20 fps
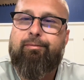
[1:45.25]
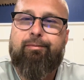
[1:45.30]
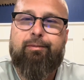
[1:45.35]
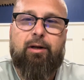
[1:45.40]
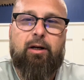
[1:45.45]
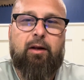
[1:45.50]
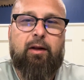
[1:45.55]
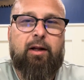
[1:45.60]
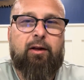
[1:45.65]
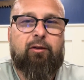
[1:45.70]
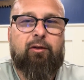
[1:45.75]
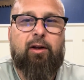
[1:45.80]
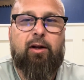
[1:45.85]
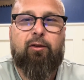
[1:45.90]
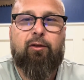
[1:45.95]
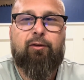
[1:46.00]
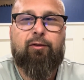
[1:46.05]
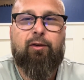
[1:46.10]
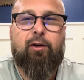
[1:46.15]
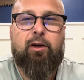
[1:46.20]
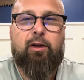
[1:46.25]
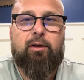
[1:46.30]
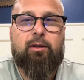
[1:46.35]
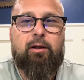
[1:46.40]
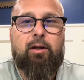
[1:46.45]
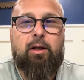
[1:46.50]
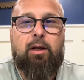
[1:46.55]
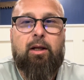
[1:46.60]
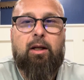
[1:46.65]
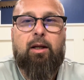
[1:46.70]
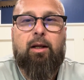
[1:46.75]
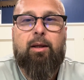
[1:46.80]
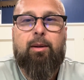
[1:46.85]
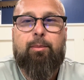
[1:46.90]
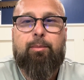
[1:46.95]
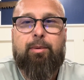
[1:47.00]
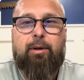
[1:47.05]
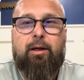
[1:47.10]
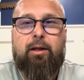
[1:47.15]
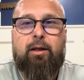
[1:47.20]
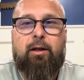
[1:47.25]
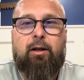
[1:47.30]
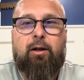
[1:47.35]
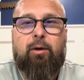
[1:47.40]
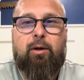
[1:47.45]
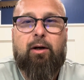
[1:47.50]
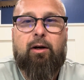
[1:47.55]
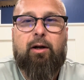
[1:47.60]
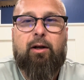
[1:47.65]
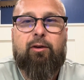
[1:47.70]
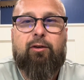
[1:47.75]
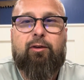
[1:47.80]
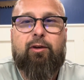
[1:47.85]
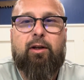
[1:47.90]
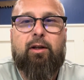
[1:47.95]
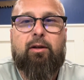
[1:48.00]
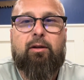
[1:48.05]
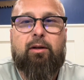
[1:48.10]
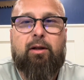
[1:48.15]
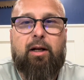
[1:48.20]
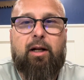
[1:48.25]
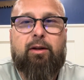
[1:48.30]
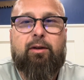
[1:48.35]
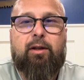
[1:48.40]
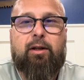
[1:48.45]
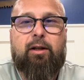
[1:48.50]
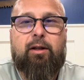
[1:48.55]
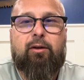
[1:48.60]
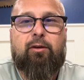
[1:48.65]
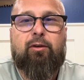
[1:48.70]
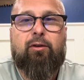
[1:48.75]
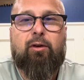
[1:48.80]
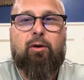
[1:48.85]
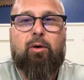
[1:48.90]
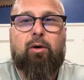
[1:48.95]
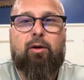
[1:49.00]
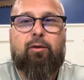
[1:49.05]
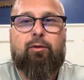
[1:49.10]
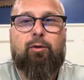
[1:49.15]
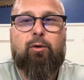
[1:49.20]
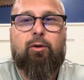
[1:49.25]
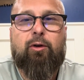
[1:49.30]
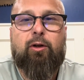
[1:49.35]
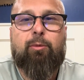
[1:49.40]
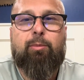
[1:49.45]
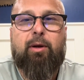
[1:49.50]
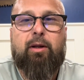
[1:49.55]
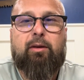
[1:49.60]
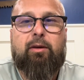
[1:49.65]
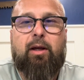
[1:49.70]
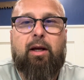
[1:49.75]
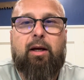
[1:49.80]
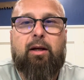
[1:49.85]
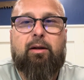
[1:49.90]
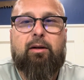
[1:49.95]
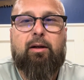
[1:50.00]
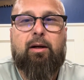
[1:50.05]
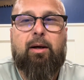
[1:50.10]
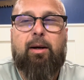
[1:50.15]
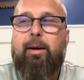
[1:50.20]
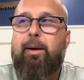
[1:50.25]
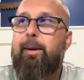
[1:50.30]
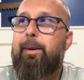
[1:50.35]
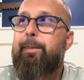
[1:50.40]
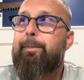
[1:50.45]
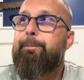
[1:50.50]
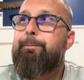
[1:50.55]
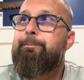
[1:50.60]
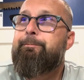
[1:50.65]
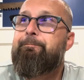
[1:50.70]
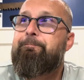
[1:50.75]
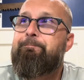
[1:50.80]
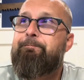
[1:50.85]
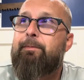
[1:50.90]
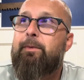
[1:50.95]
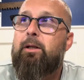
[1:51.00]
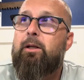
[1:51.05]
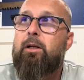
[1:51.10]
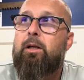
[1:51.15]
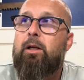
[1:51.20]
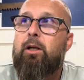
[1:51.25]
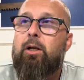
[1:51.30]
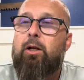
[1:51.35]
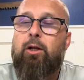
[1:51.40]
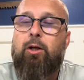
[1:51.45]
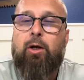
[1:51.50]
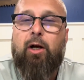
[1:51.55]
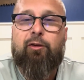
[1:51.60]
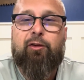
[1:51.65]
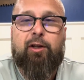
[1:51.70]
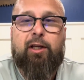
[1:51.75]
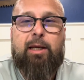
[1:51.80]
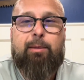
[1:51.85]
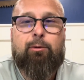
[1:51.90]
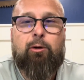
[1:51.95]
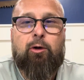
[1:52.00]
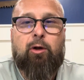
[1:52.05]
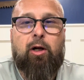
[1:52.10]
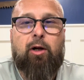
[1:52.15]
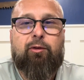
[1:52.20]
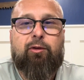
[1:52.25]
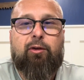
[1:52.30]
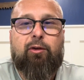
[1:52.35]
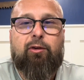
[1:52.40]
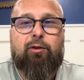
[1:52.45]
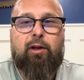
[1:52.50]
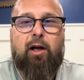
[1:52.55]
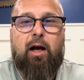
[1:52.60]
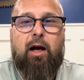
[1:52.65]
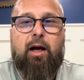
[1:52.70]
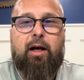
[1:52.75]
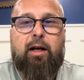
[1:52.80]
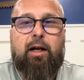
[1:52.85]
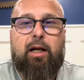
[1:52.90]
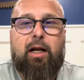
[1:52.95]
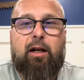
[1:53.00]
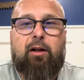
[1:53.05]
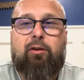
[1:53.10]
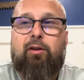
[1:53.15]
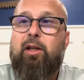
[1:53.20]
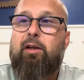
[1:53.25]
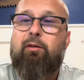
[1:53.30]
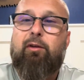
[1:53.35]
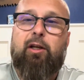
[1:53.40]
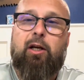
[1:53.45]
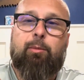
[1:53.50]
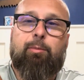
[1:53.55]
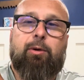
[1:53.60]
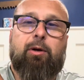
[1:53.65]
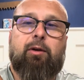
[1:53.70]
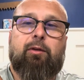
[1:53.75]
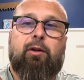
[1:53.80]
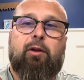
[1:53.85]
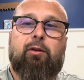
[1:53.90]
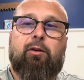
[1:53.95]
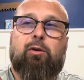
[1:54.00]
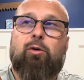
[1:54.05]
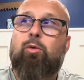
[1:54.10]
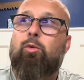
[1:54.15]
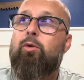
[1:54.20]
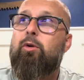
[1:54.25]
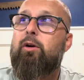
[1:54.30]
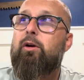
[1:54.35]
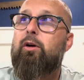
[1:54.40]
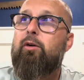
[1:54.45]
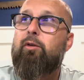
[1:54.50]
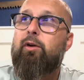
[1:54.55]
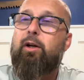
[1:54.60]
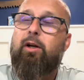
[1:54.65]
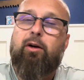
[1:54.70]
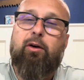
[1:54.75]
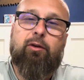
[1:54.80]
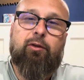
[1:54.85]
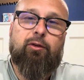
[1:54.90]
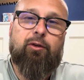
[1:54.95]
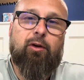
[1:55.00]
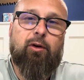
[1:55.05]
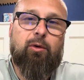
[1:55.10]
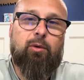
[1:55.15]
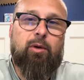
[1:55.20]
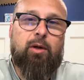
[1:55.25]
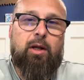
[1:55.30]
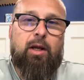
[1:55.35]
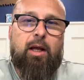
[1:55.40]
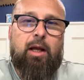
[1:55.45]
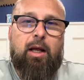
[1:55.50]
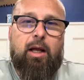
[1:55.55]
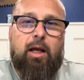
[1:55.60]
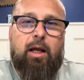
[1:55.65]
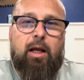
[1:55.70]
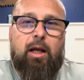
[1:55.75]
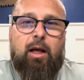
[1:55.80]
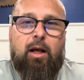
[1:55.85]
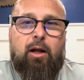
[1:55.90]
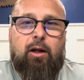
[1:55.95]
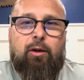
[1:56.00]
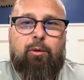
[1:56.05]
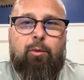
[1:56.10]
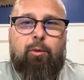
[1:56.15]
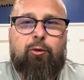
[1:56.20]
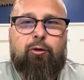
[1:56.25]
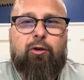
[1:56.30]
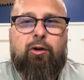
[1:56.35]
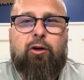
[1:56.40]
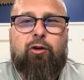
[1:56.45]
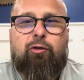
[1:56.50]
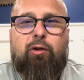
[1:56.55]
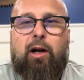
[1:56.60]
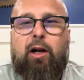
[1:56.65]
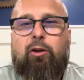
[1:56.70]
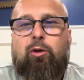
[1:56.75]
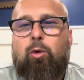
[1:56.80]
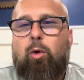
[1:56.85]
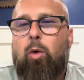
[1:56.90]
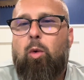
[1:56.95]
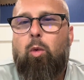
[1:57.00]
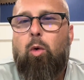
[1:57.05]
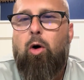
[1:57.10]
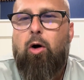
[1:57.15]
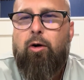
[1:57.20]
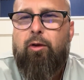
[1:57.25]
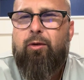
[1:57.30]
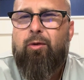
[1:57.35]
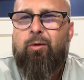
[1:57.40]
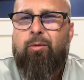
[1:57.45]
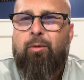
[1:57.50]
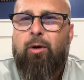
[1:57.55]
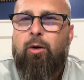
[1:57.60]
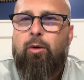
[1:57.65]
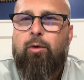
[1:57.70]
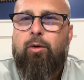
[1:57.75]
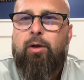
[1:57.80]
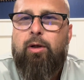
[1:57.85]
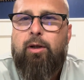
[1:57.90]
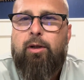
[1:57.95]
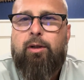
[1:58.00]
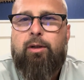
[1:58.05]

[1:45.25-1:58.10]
None of that sounds fun, but here I sit and I did it, so I feel good about that. As I keep looking off to the side, I got a TV up here in the other corner over here, so I was going to try to do a walkthrough mode.